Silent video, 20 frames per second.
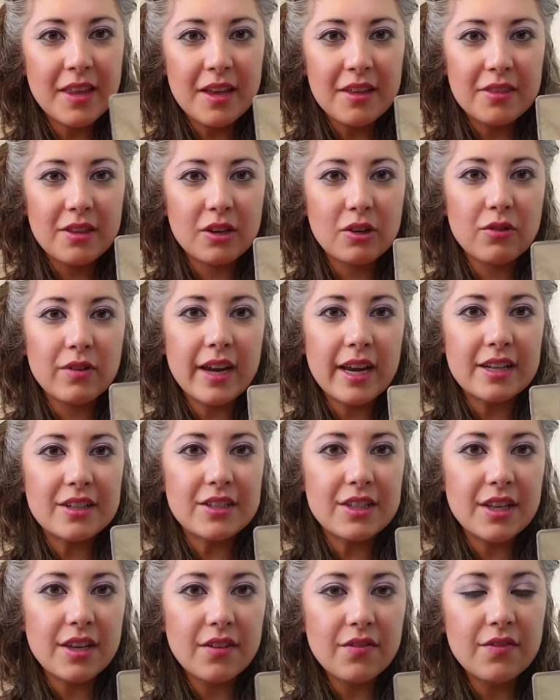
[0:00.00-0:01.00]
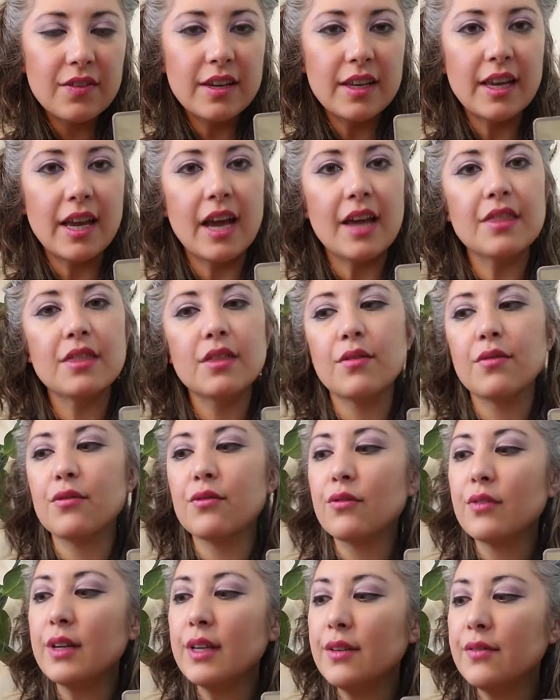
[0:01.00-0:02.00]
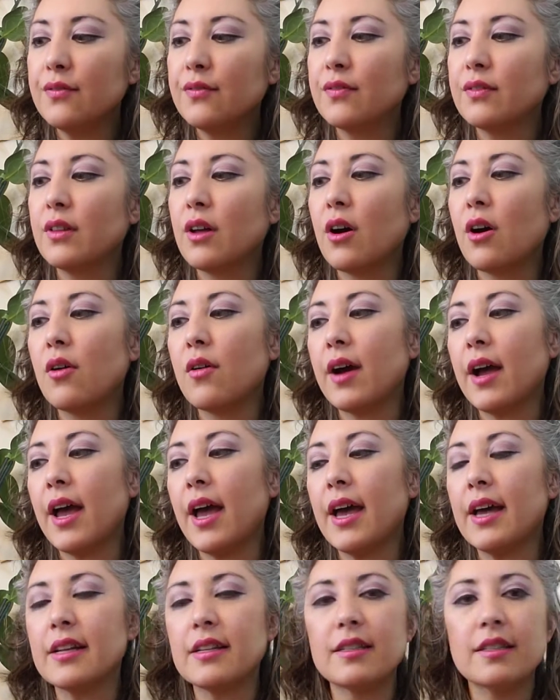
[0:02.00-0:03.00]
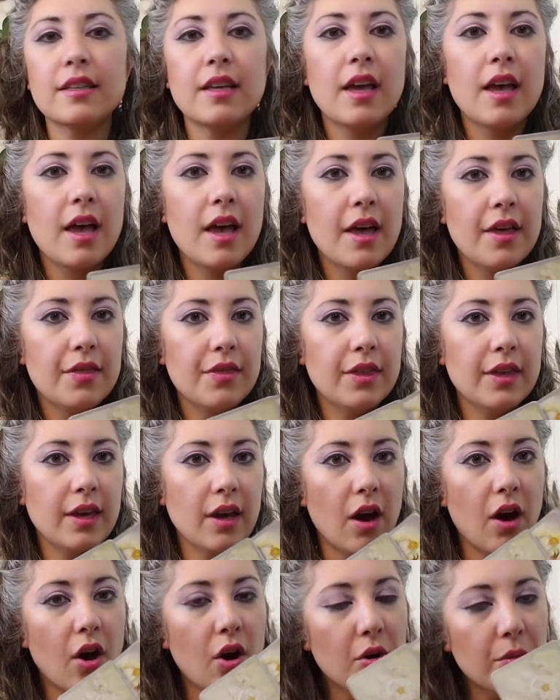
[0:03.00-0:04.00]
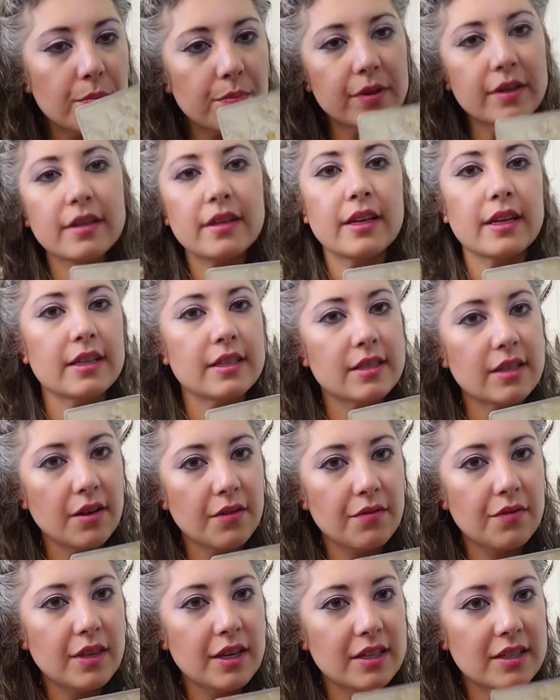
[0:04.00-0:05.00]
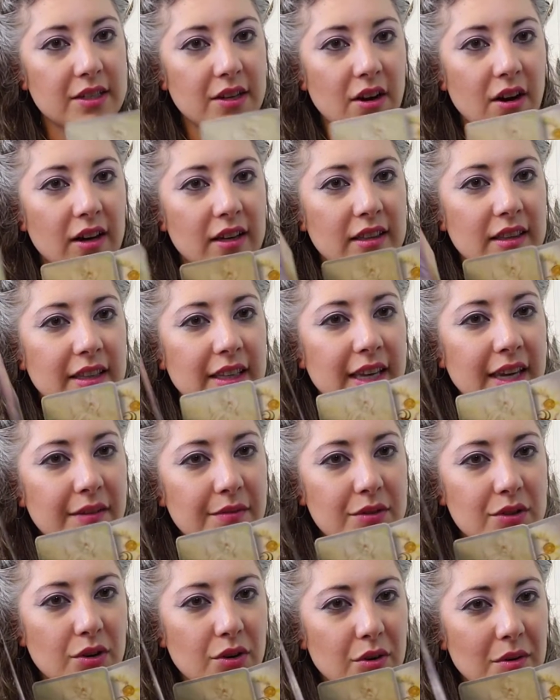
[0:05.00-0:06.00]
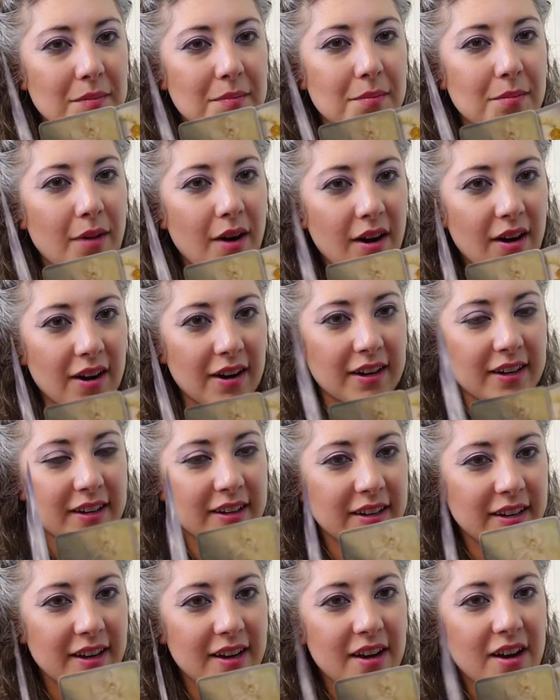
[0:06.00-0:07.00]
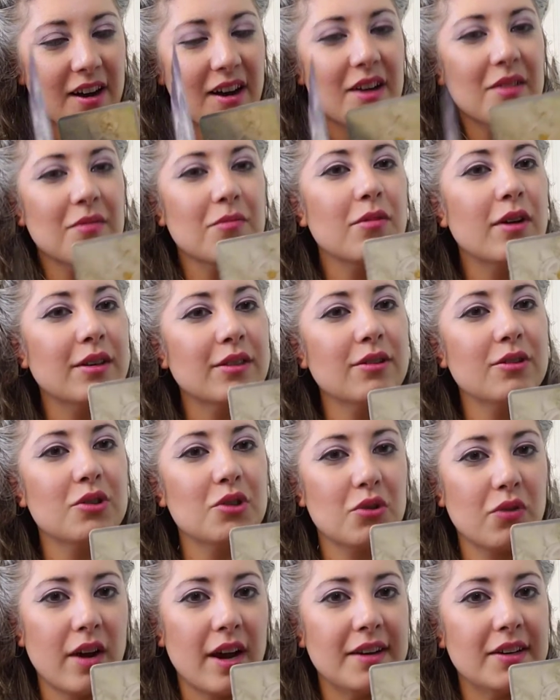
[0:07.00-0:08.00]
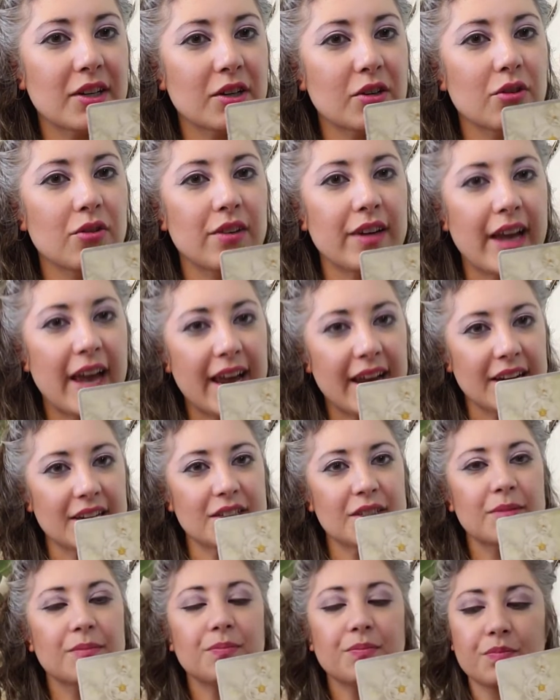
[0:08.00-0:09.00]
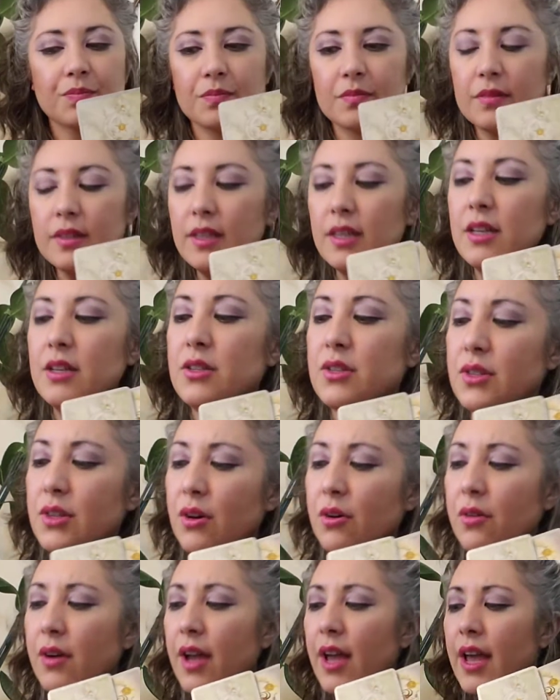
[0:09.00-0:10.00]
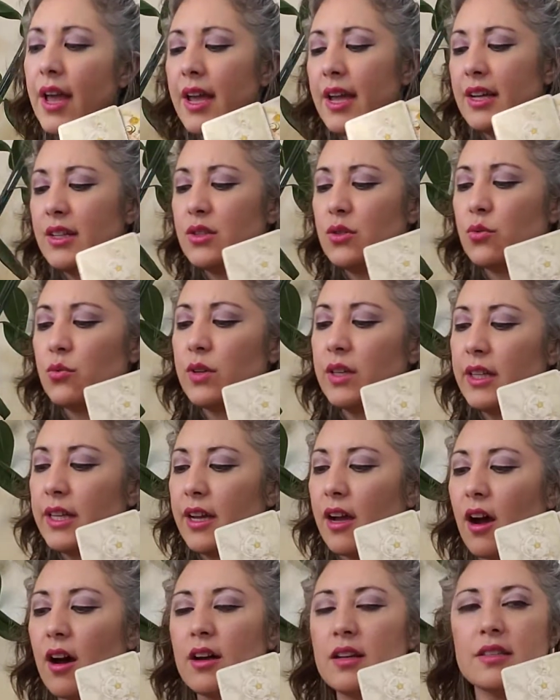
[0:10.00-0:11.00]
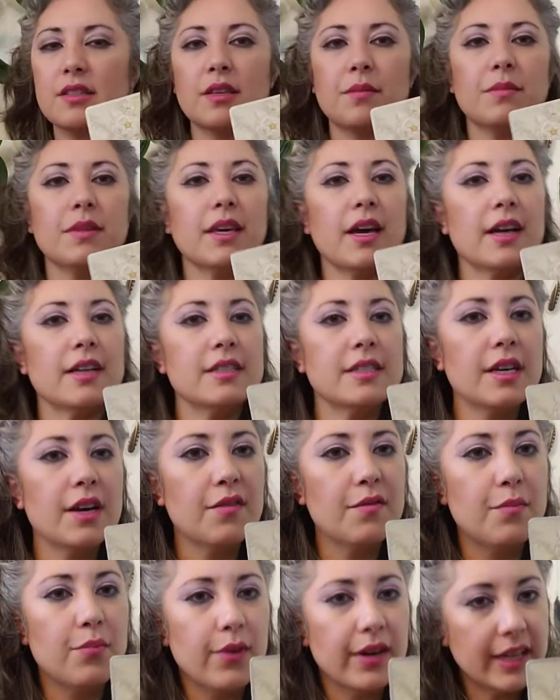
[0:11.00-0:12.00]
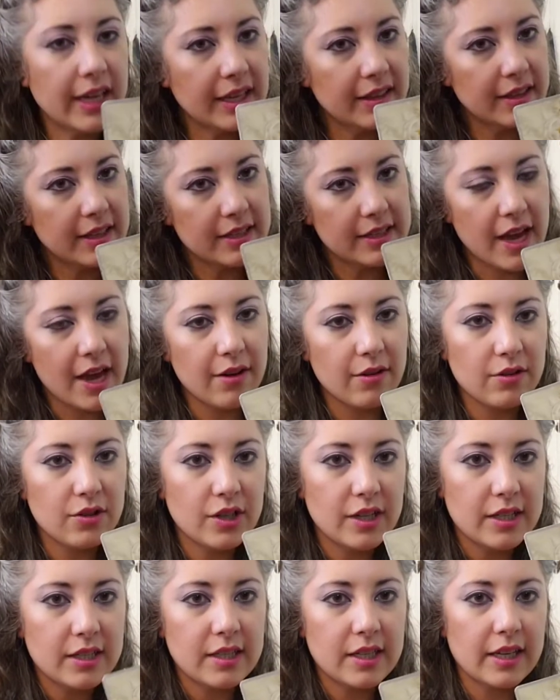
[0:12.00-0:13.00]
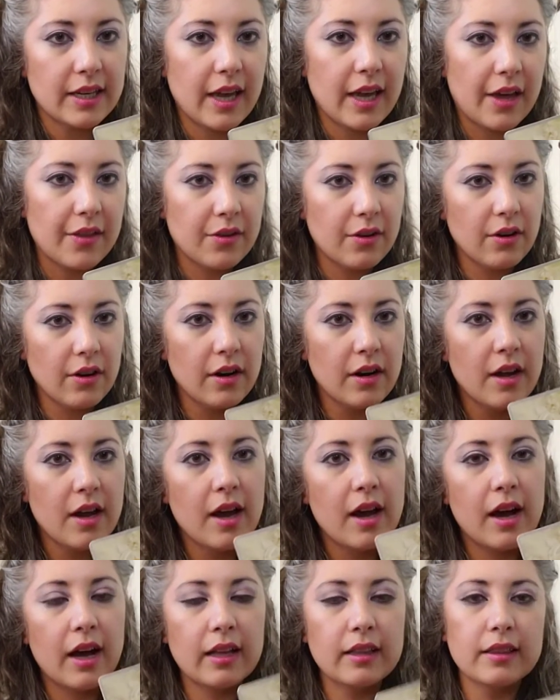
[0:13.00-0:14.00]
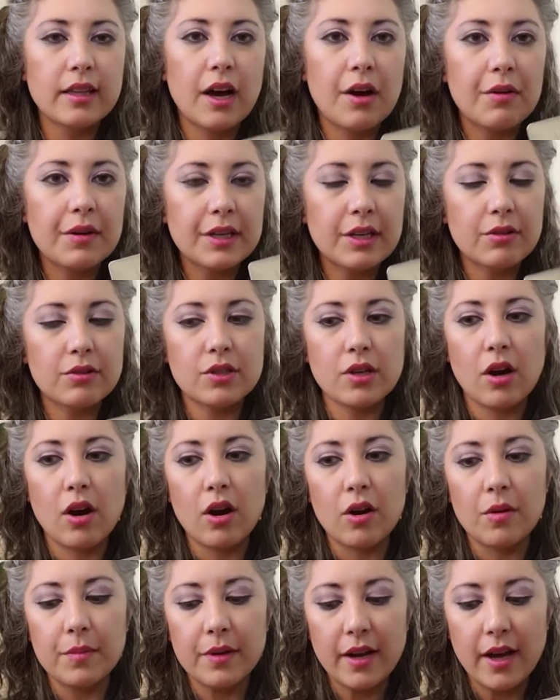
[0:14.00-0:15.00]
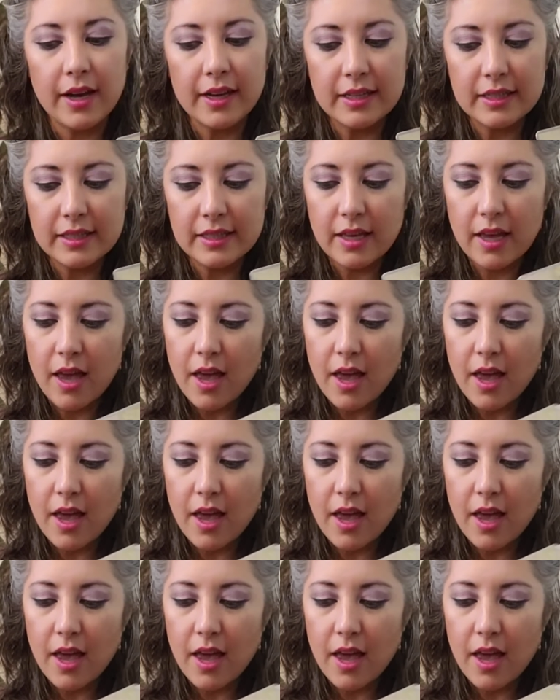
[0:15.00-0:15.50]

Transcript: the creativity and the free flow and the openness of this card leaves her mark on what they're trying to create. So it's really awesome, the idea of bringing these energies together, allowing you to harmonize.